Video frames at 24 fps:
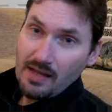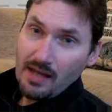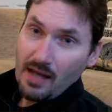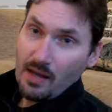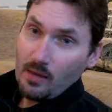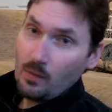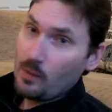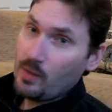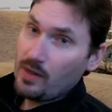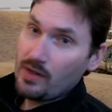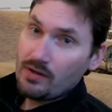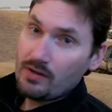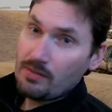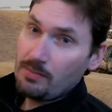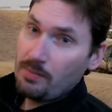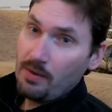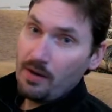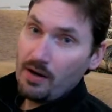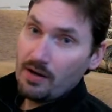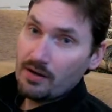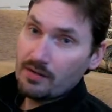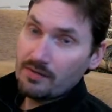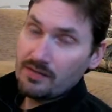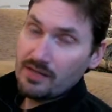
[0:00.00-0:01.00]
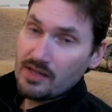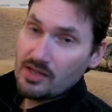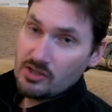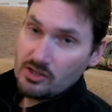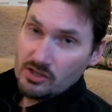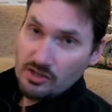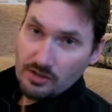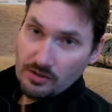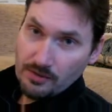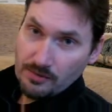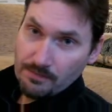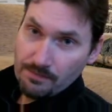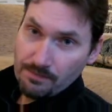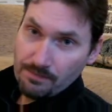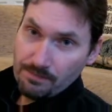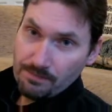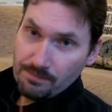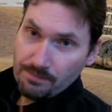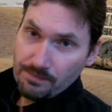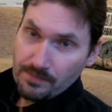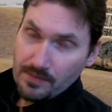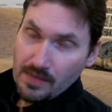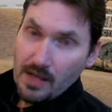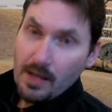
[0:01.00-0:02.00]
and we are a part of nature.
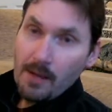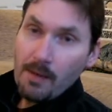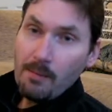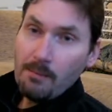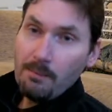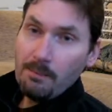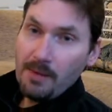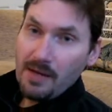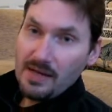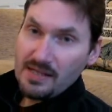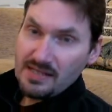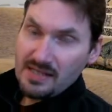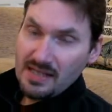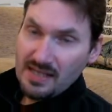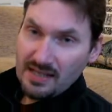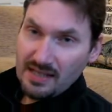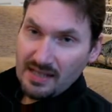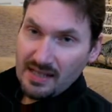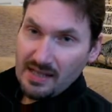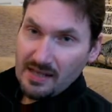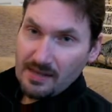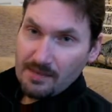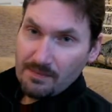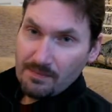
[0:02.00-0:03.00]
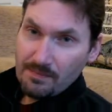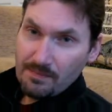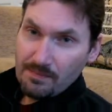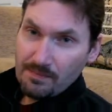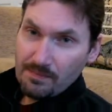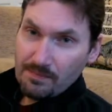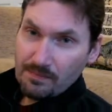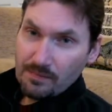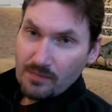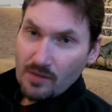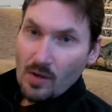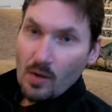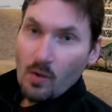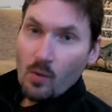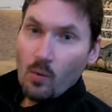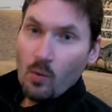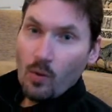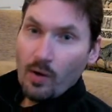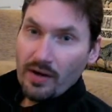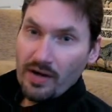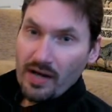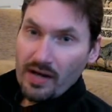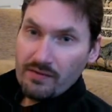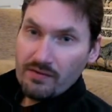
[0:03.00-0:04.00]
Basically,
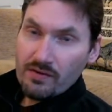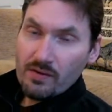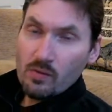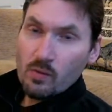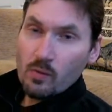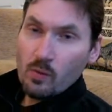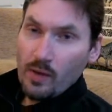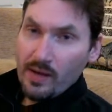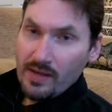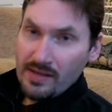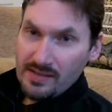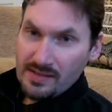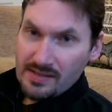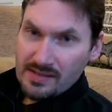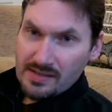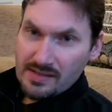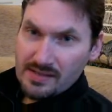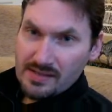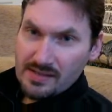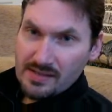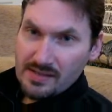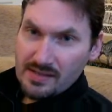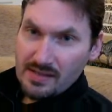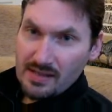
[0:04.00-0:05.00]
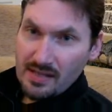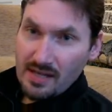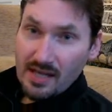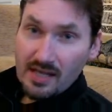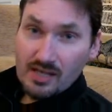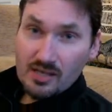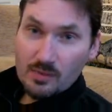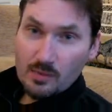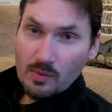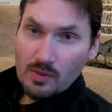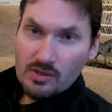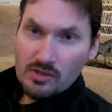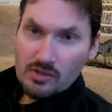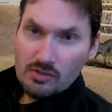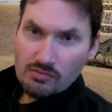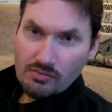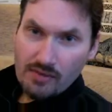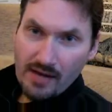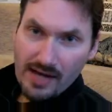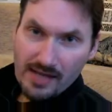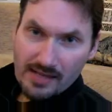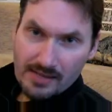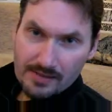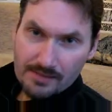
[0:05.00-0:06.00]
whatever wins is what's
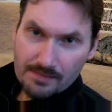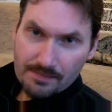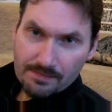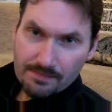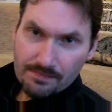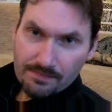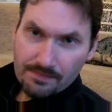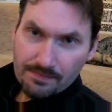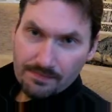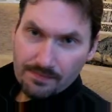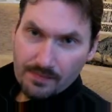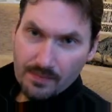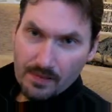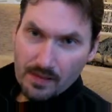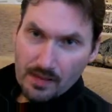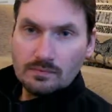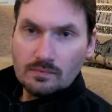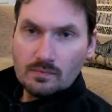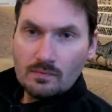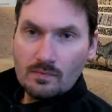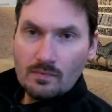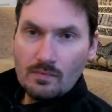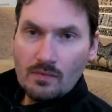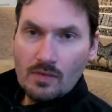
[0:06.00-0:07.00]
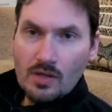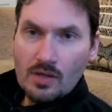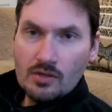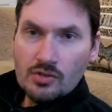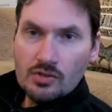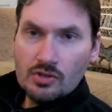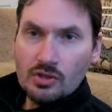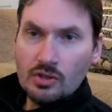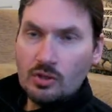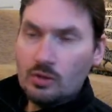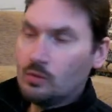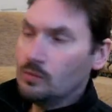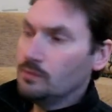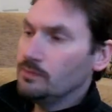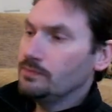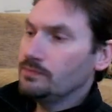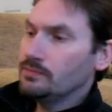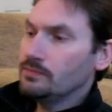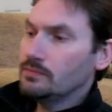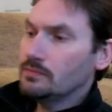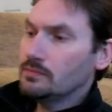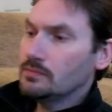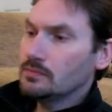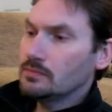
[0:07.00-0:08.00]
right. So,
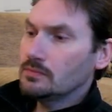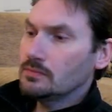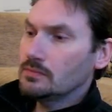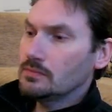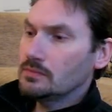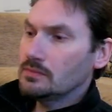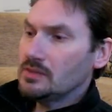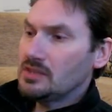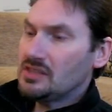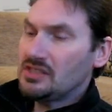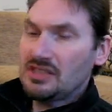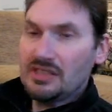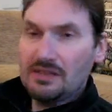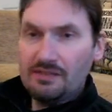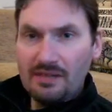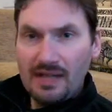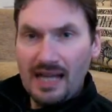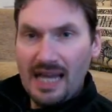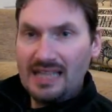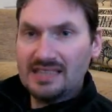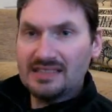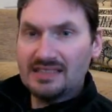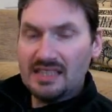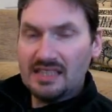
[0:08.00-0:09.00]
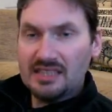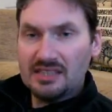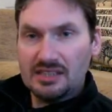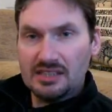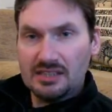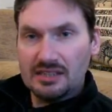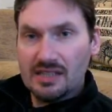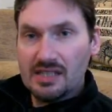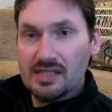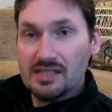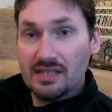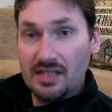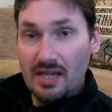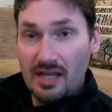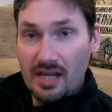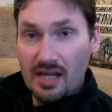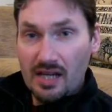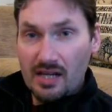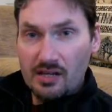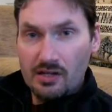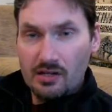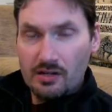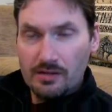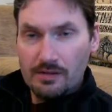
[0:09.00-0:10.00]
civilization is
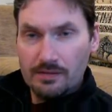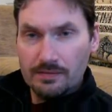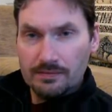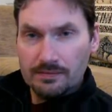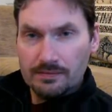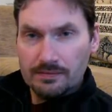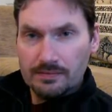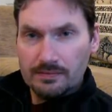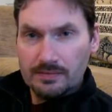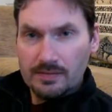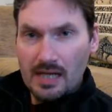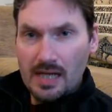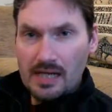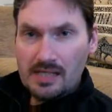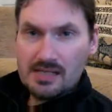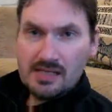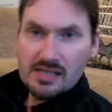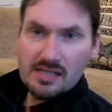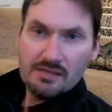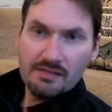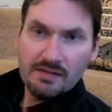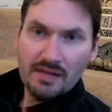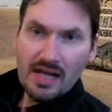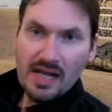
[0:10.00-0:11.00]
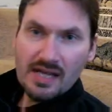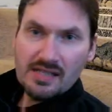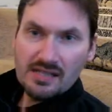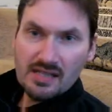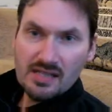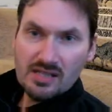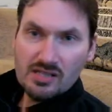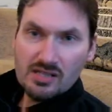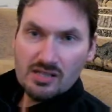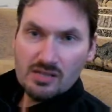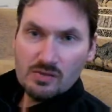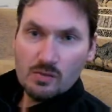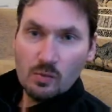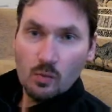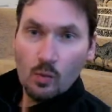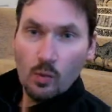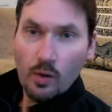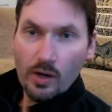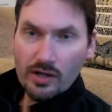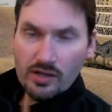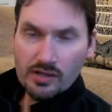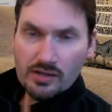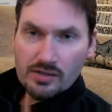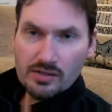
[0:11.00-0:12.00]
here, and civilization
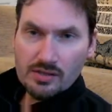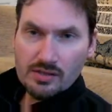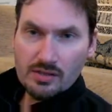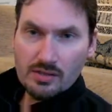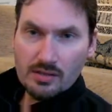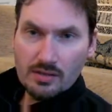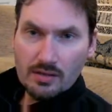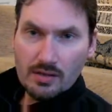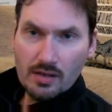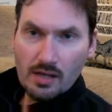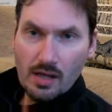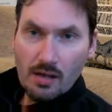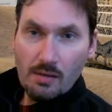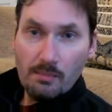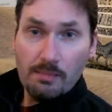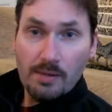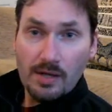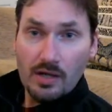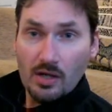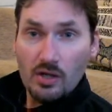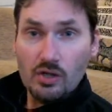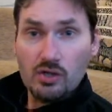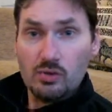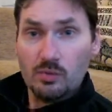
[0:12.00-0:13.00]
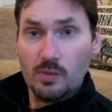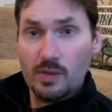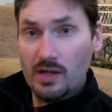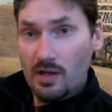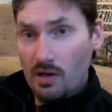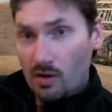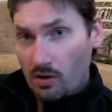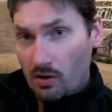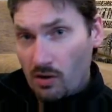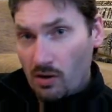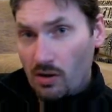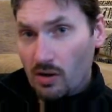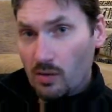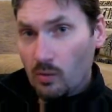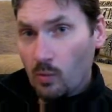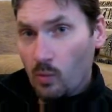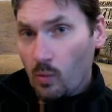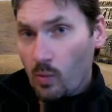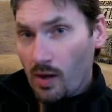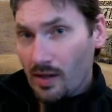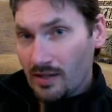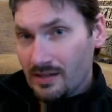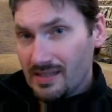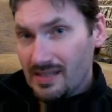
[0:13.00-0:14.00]
works because we all
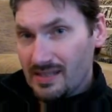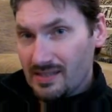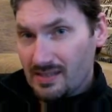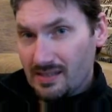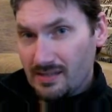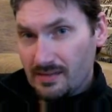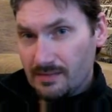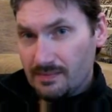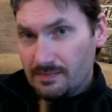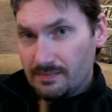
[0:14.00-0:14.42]
want it.